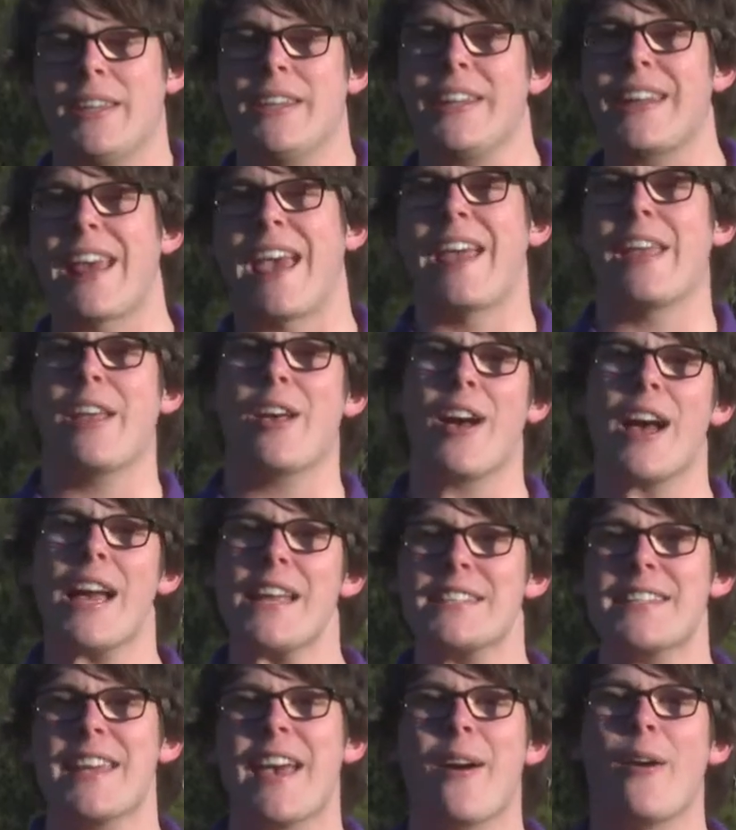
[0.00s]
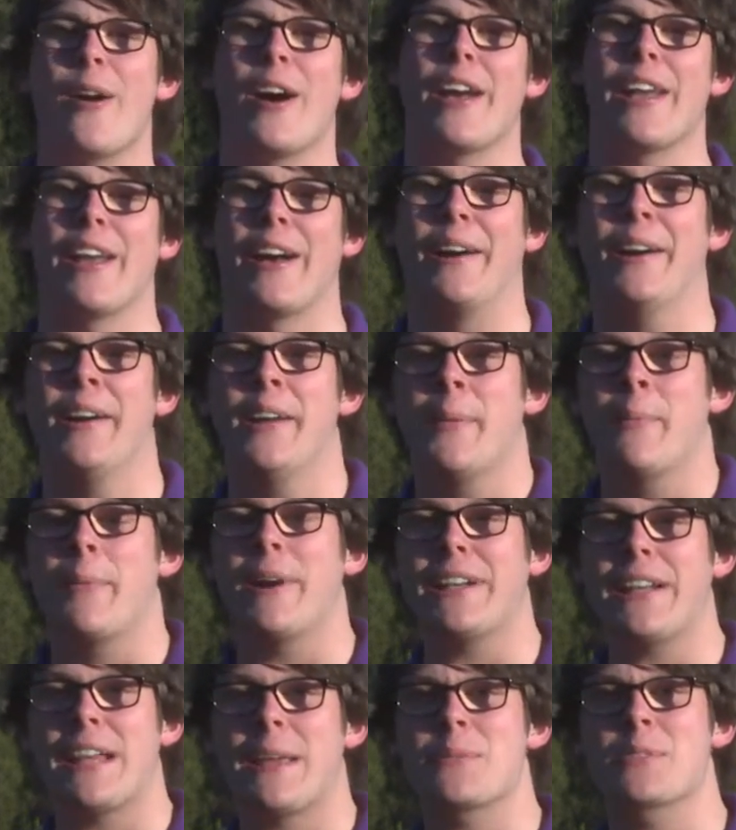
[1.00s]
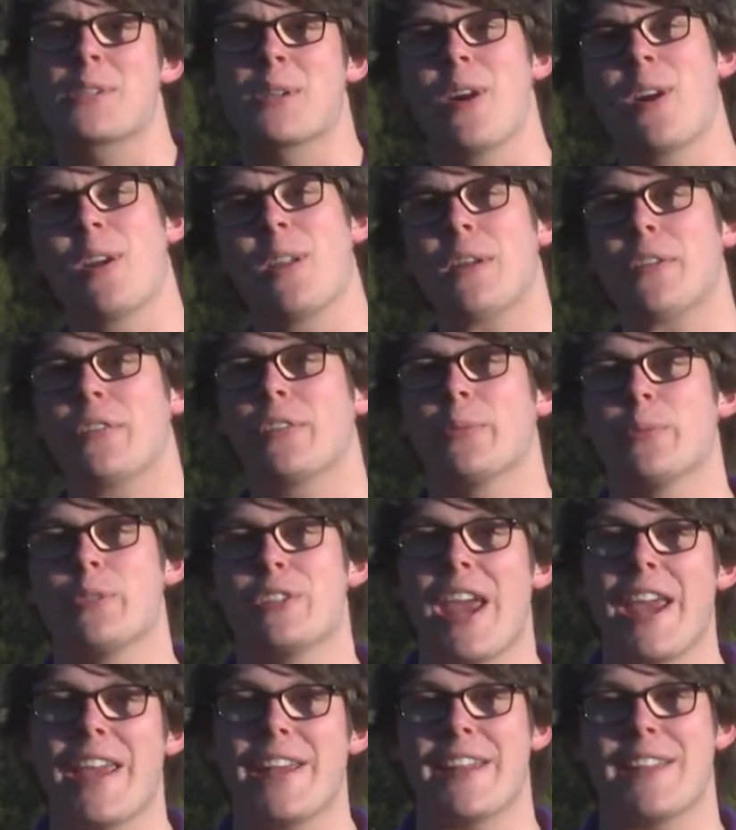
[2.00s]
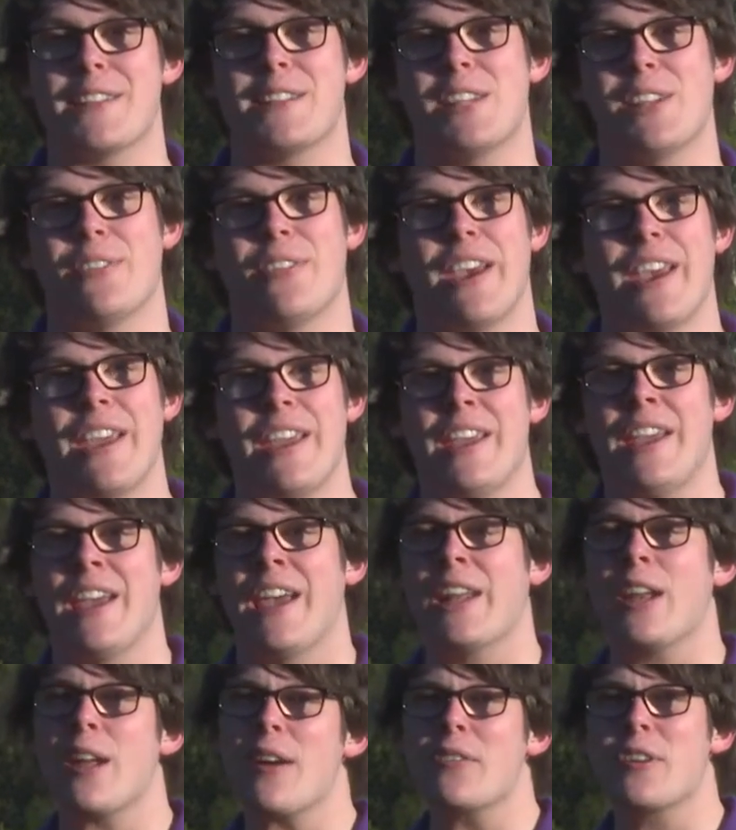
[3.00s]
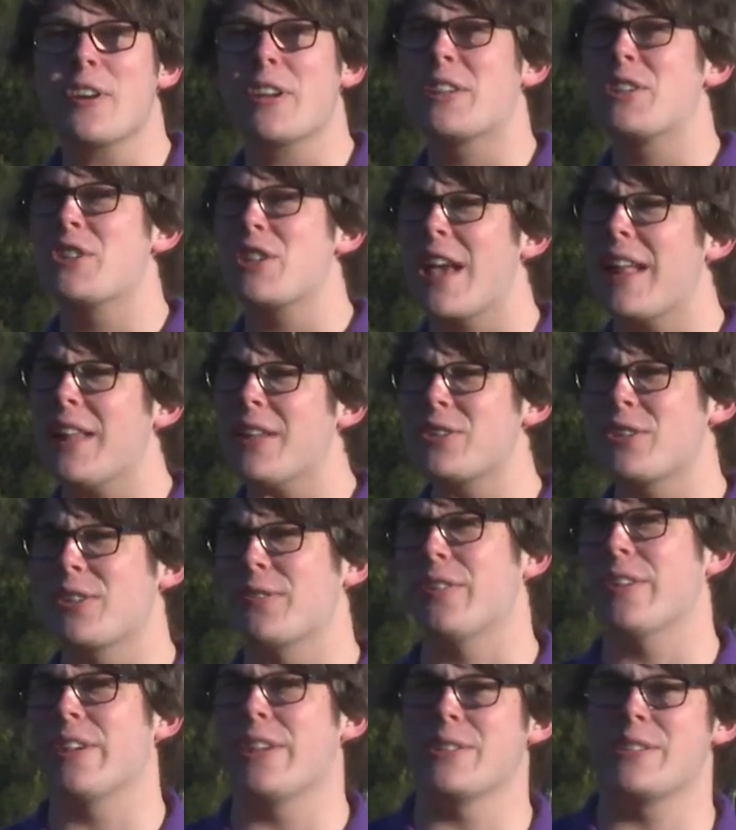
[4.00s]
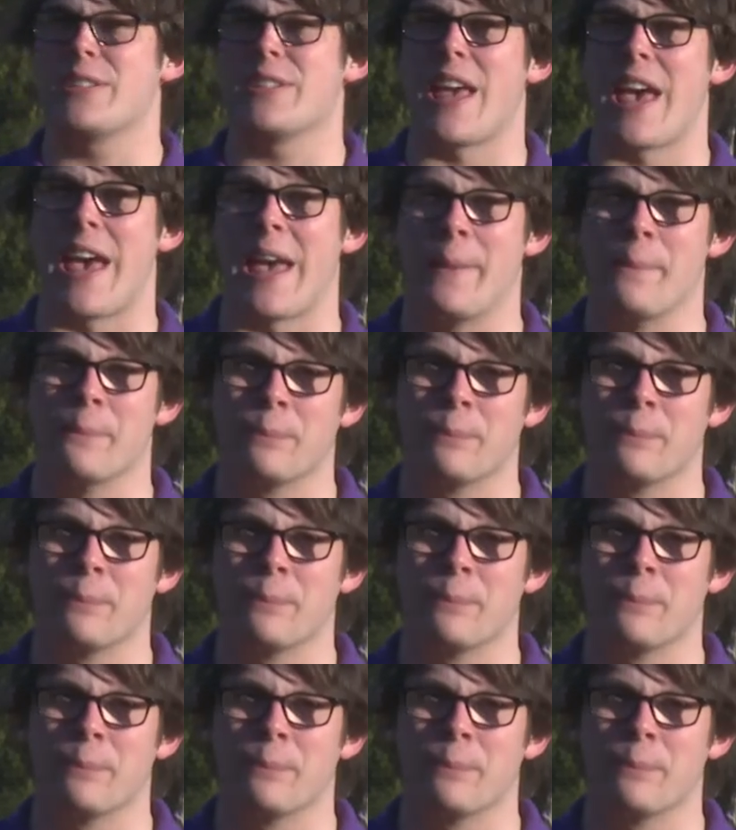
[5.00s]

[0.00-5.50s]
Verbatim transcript: G'day guys, how are you? My name is Lachlan from TV, and I've got a challenge for you today.